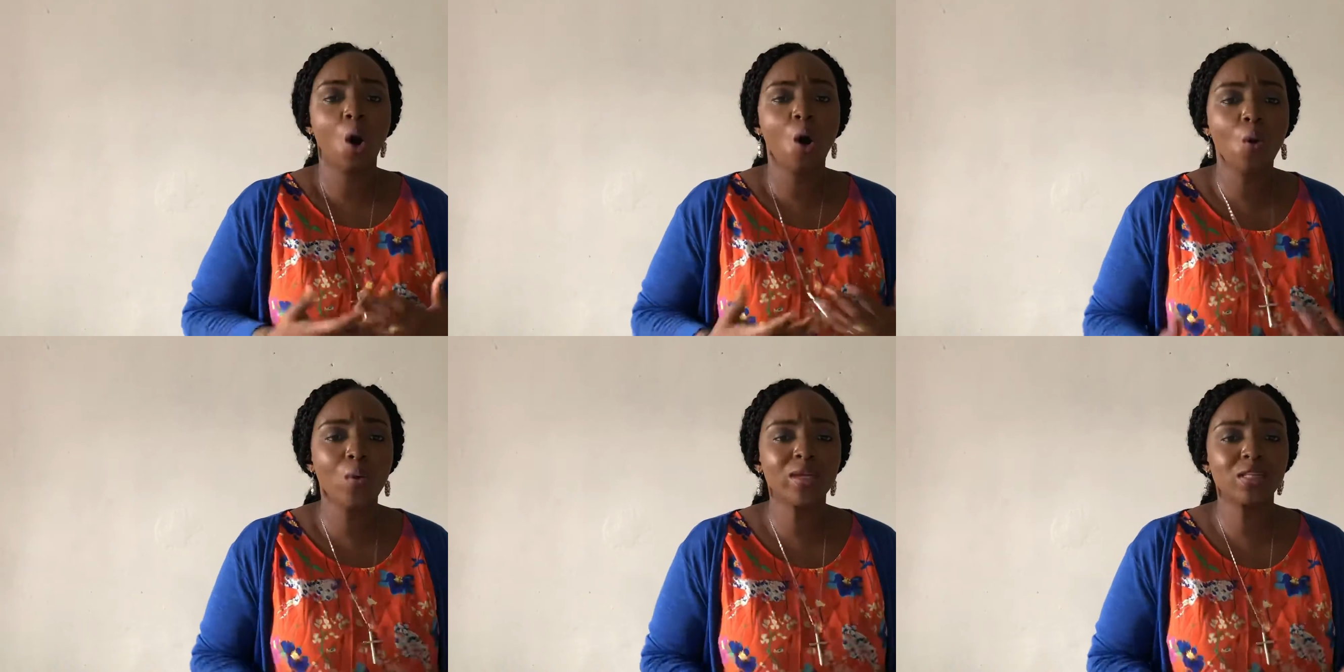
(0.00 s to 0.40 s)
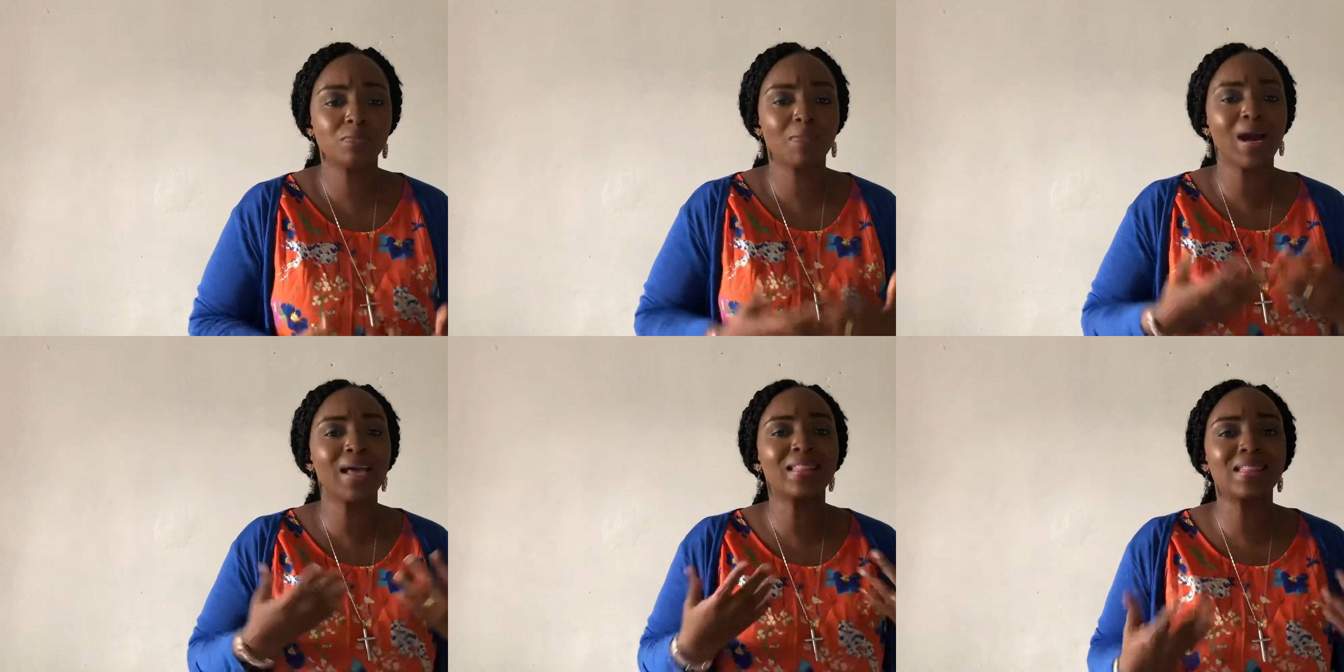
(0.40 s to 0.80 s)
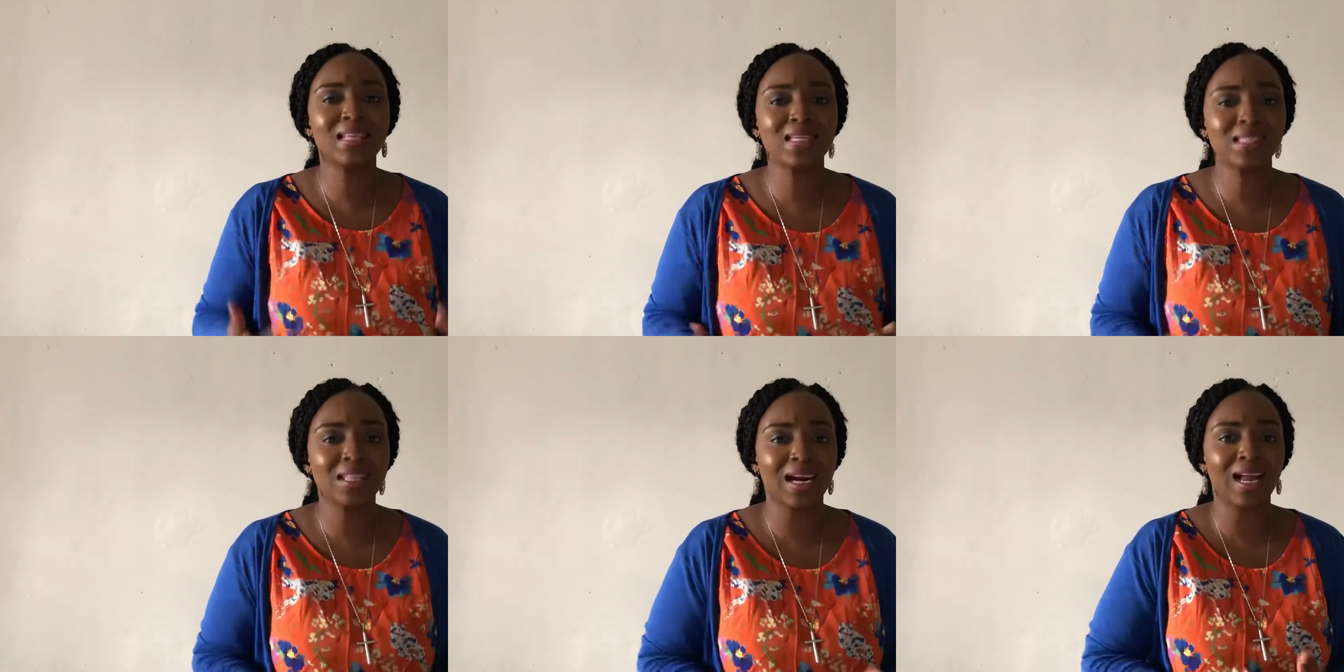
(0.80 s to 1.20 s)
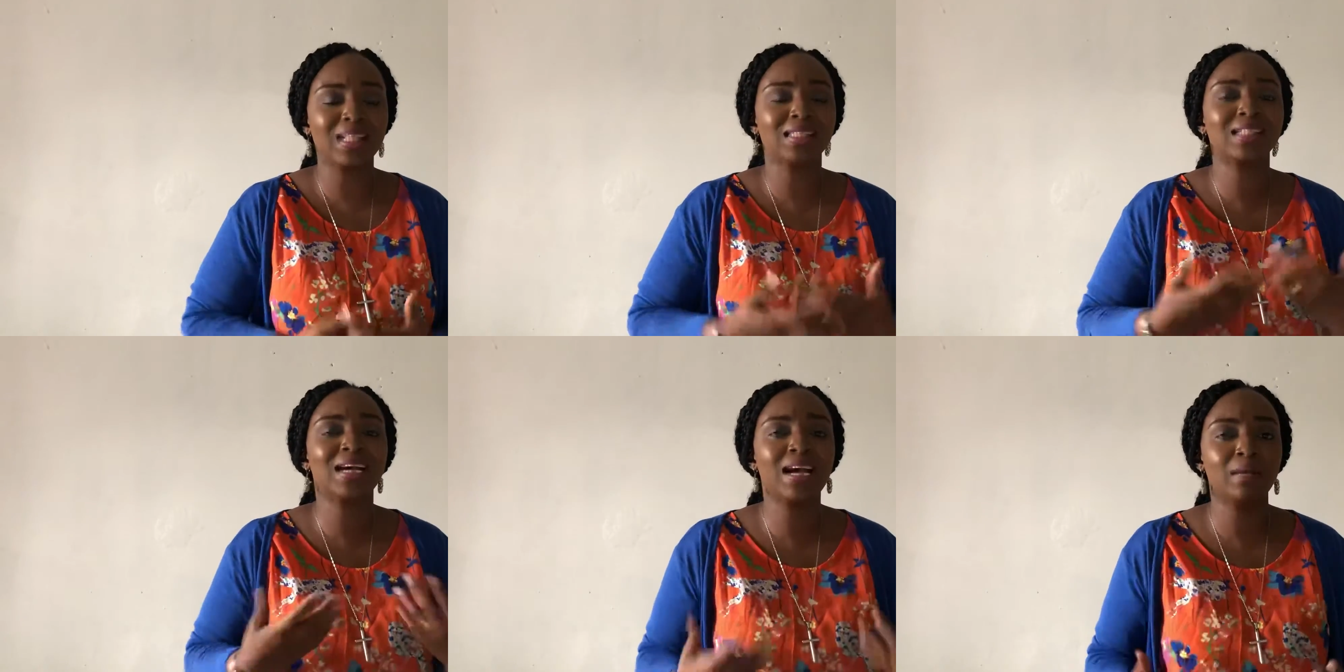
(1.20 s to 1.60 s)
Always buy things that
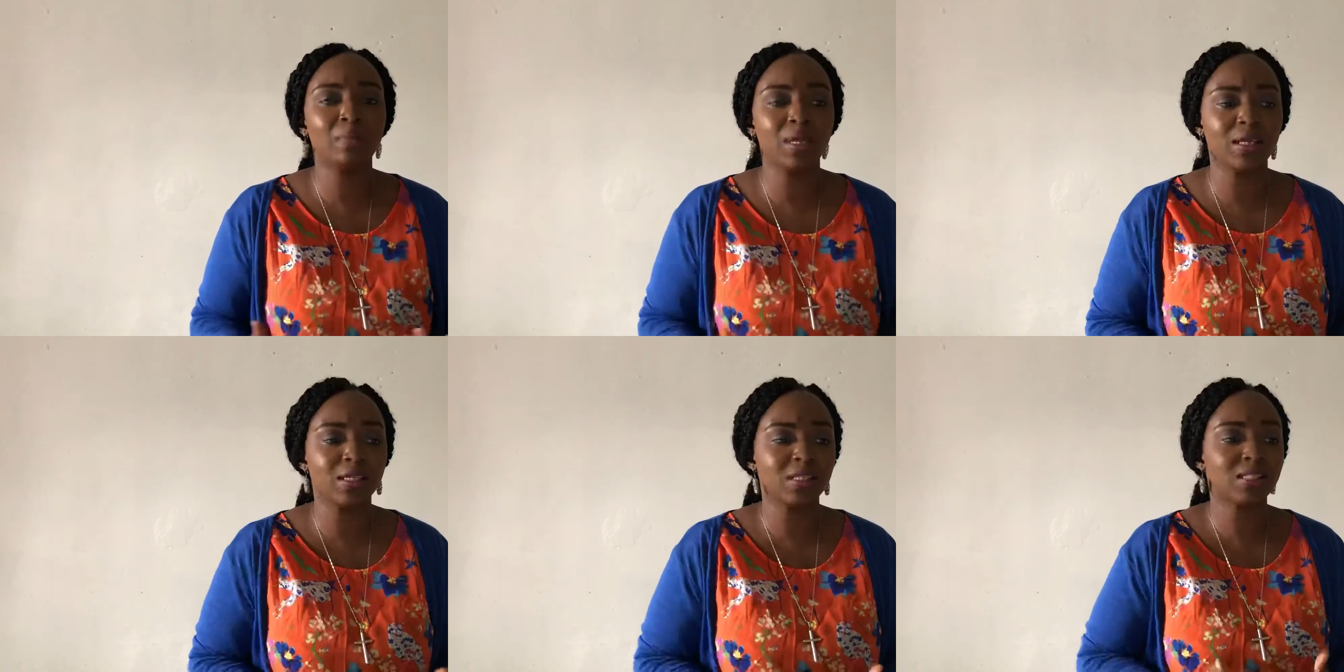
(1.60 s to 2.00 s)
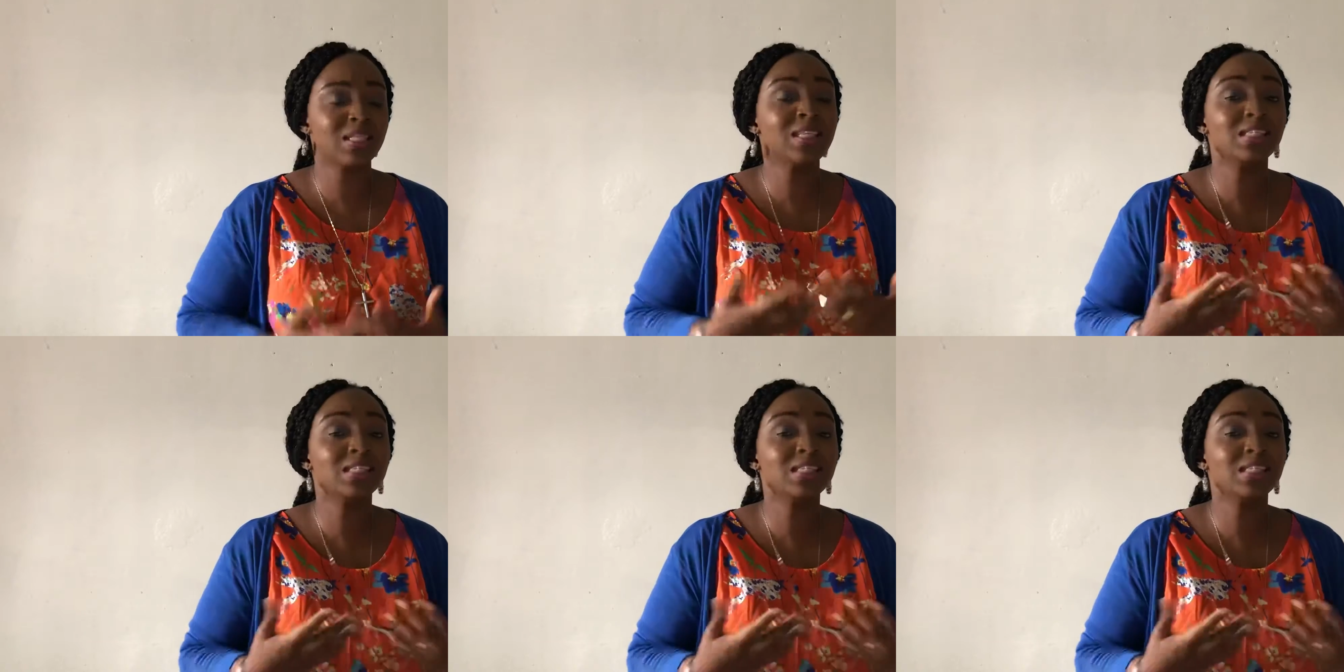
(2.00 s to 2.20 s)
are timeless,